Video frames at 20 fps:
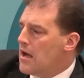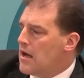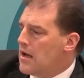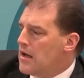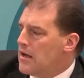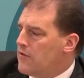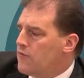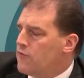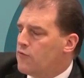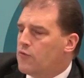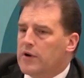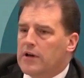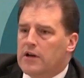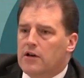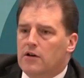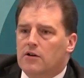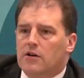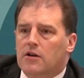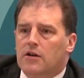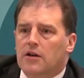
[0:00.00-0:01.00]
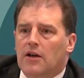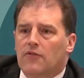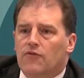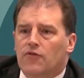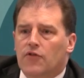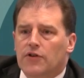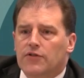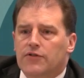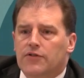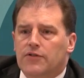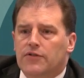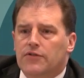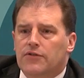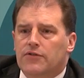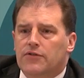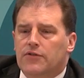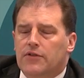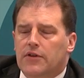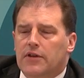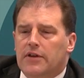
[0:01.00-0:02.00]
If we look
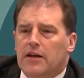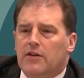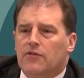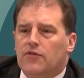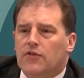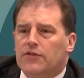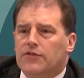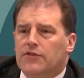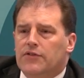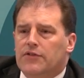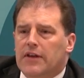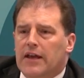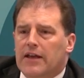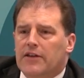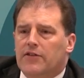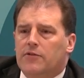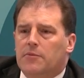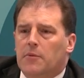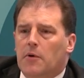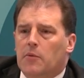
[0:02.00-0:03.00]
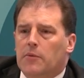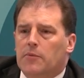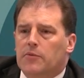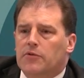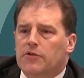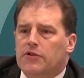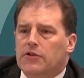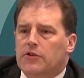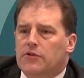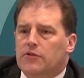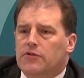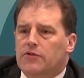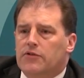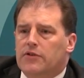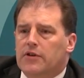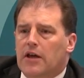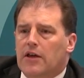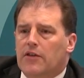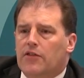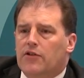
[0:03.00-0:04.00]
versus the data versus the estimate we produced
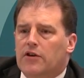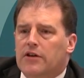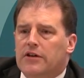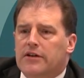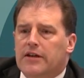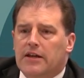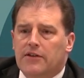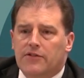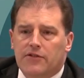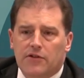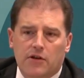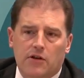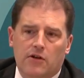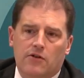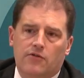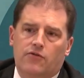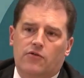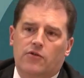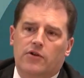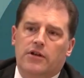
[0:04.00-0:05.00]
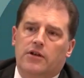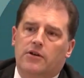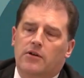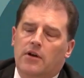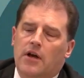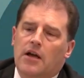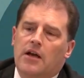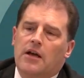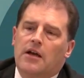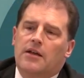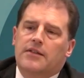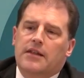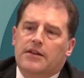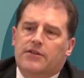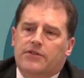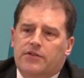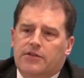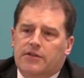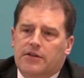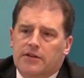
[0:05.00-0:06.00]
30 days ago for you, that
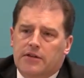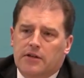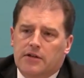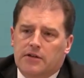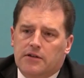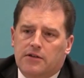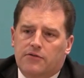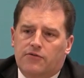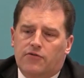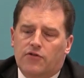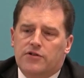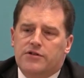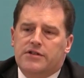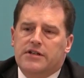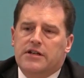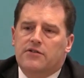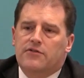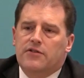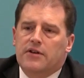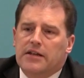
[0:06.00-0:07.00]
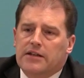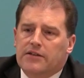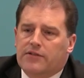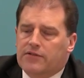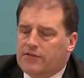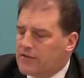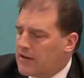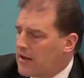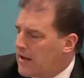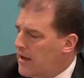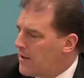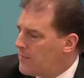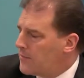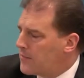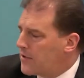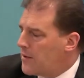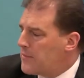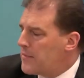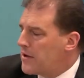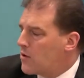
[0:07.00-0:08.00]
the frontier release
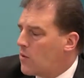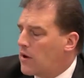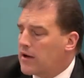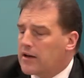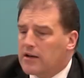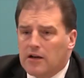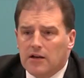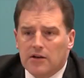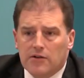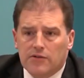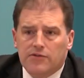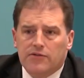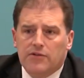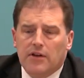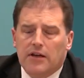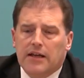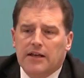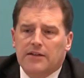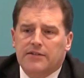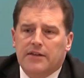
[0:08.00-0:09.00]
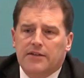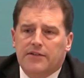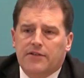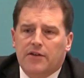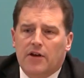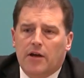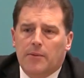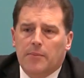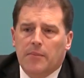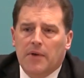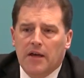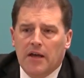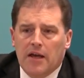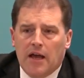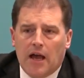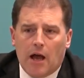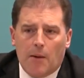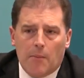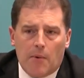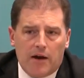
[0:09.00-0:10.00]
came in quite close, I guess this time,
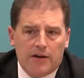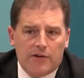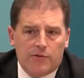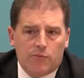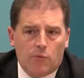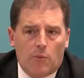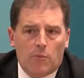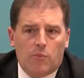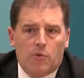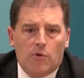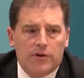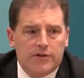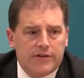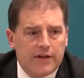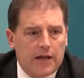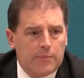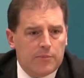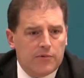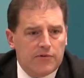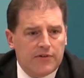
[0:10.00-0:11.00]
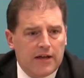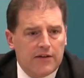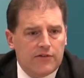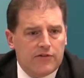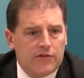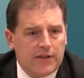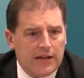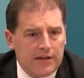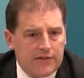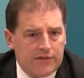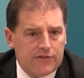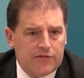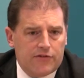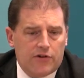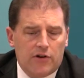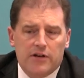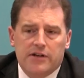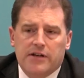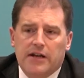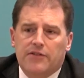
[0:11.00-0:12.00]
at minus 1.8%. So that's
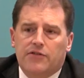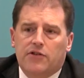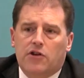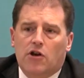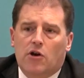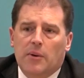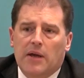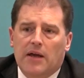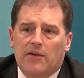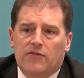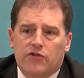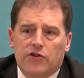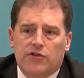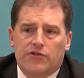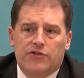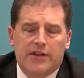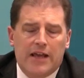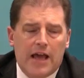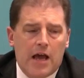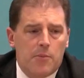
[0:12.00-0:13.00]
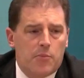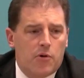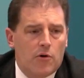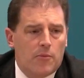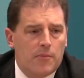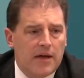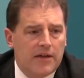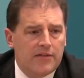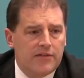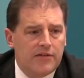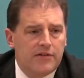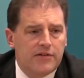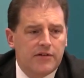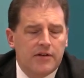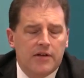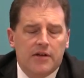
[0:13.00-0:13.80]
30 days ago, we have just the output method